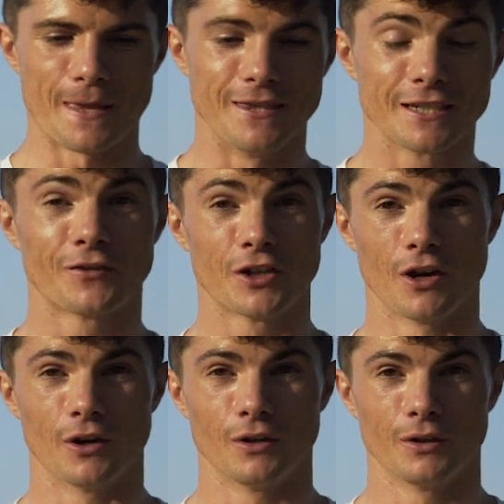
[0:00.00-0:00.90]
In this
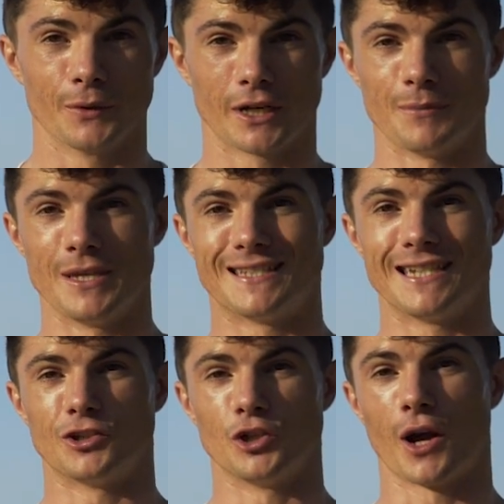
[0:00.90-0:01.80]
video, we're going to be
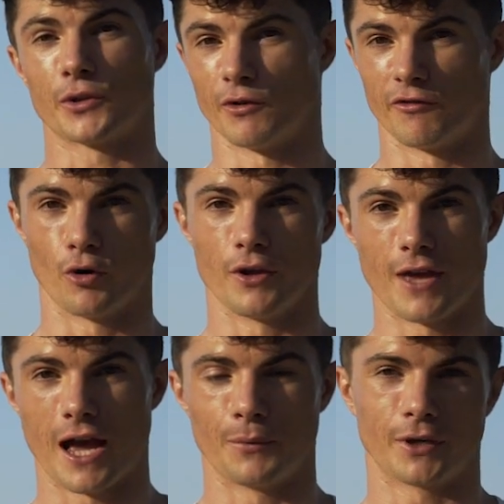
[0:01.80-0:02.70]
teaching you how to avoid
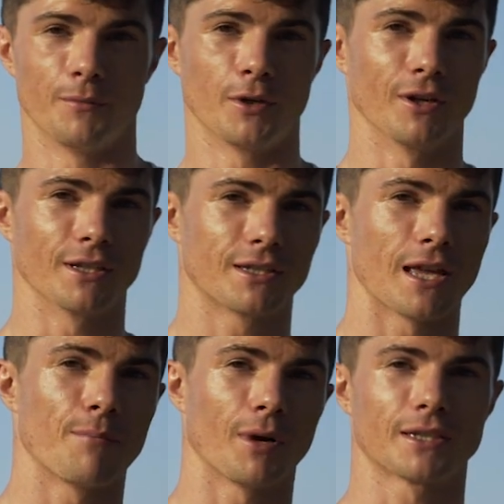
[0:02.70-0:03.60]
that, and we're going to be going
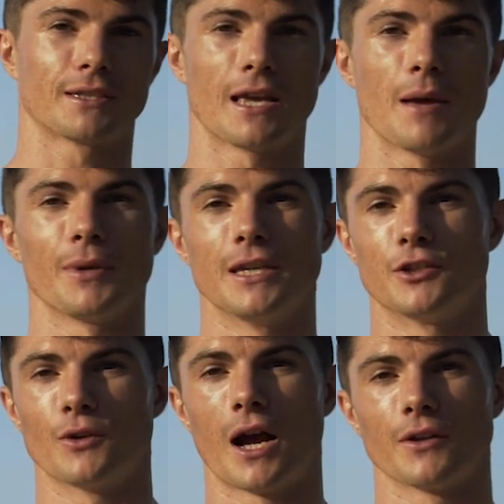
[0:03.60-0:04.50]
step by step
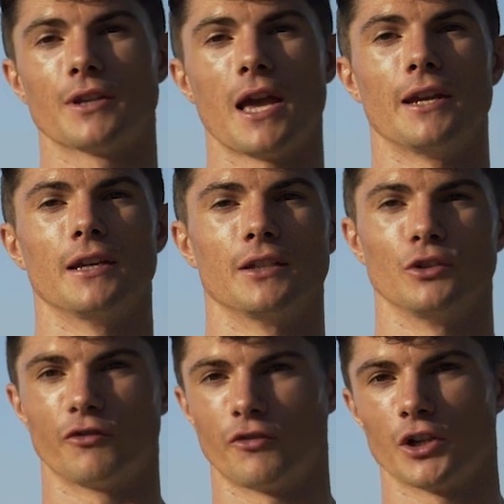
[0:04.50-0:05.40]
into how to edit
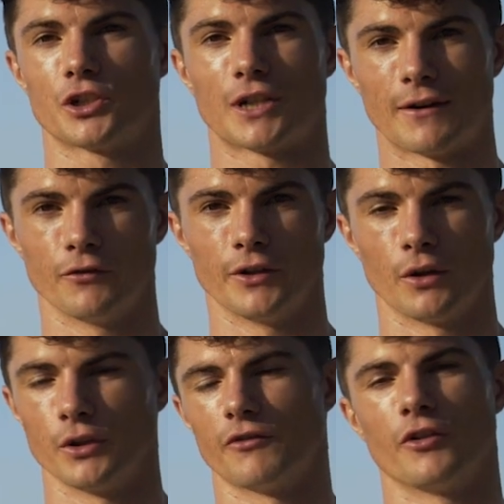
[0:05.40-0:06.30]
your first travel
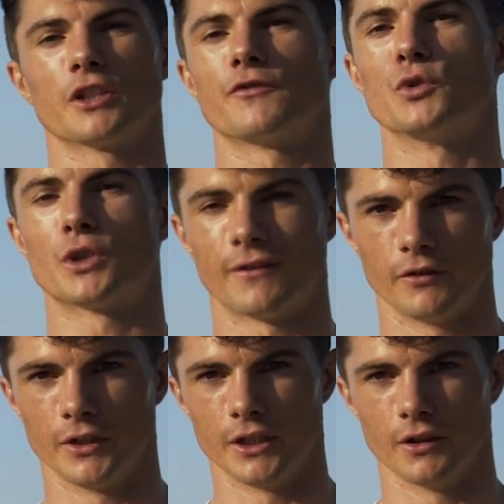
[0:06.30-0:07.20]
video, your first few travel
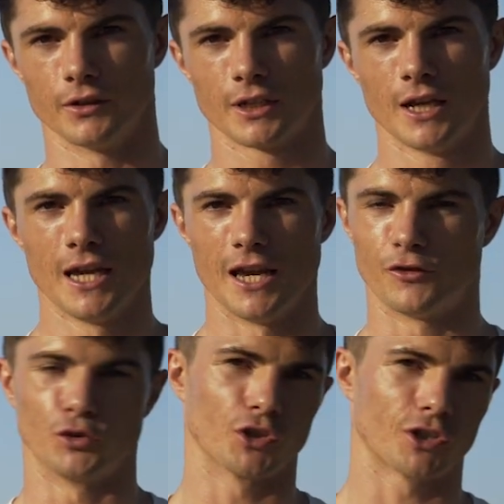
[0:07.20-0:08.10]
videos, if
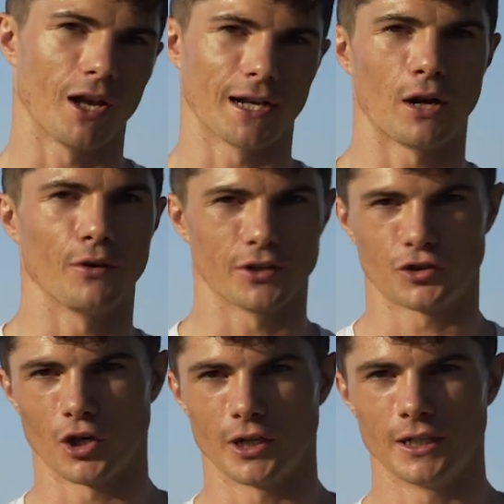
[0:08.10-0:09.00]
you're just starting out on this
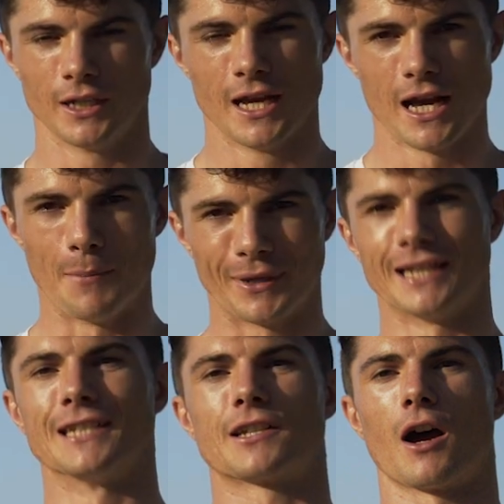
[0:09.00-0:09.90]
journey. A
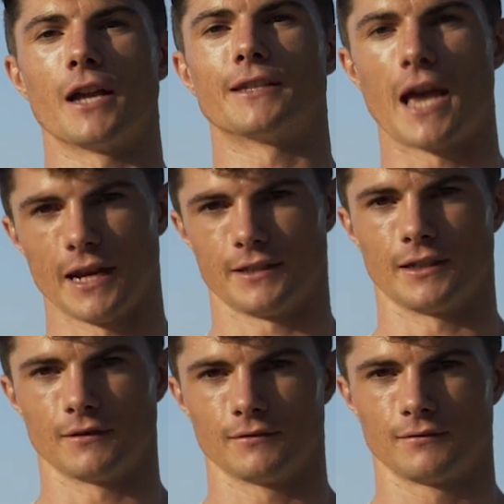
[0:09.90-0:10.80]
beginner's guide to
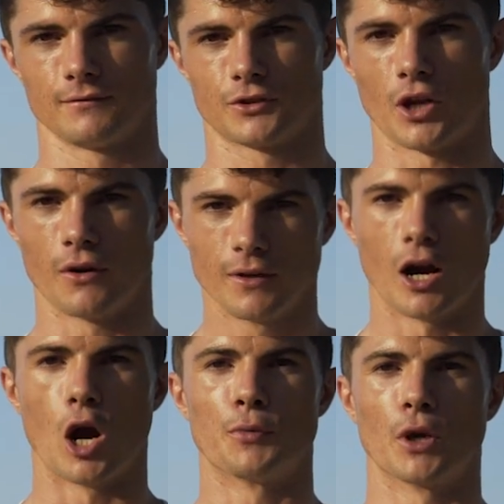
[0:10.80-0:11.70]
editing. So,
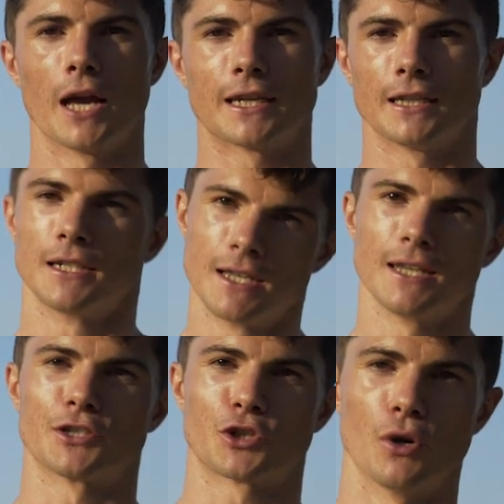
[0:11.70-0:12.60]
I hope you like it.
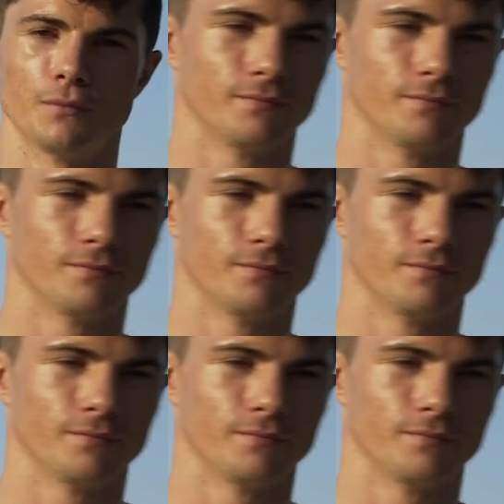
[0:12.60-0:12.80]
Let's go.